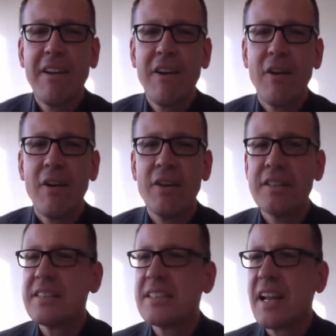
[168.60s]
On this
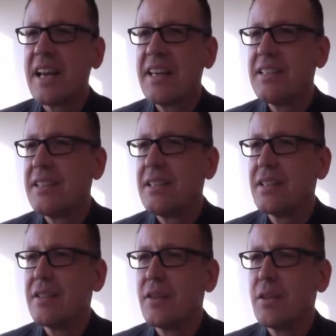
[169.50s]
slide
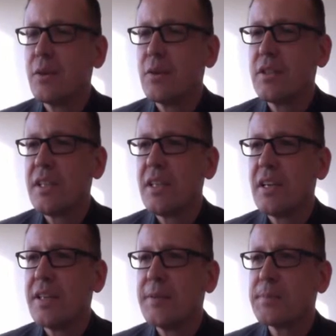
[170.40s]
here, you see
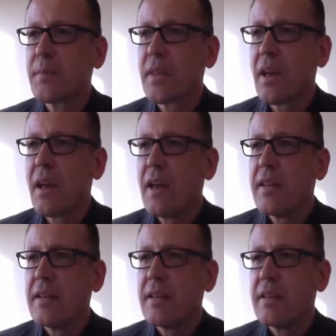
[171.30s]
the
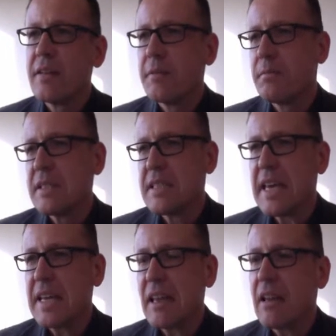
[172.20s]

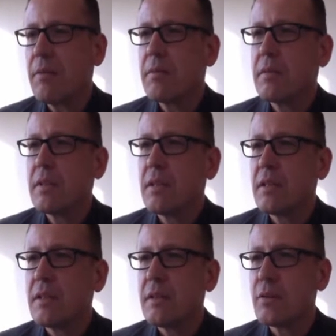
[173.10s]
Seattle
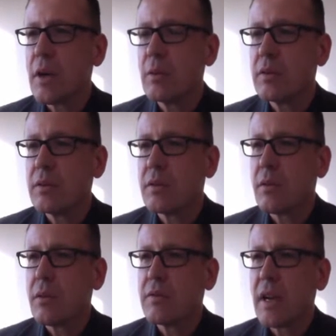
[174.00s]
around the turn
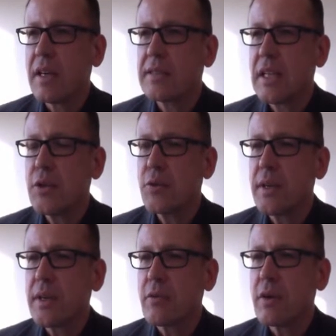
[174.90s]
of the last century,
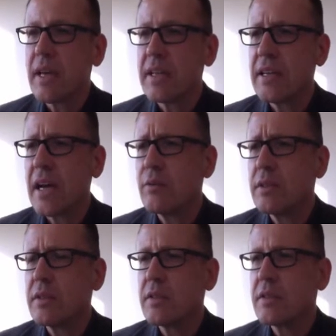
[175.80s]
around
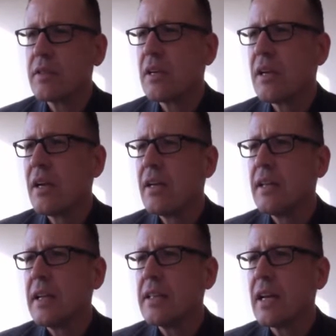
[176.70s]

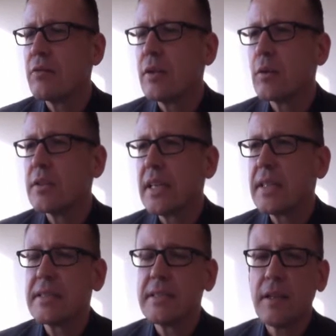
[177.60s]

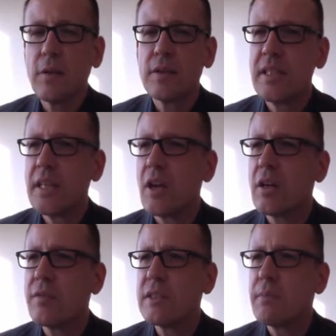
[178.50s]
1906, and you see a lot of
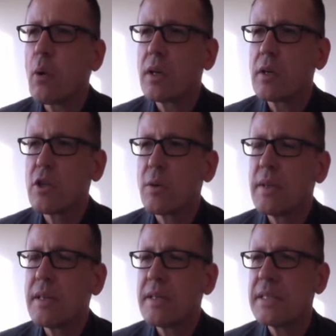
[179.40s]
smoking
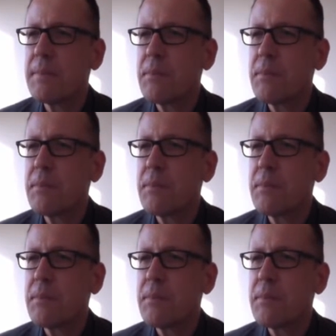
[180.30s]
chimneys.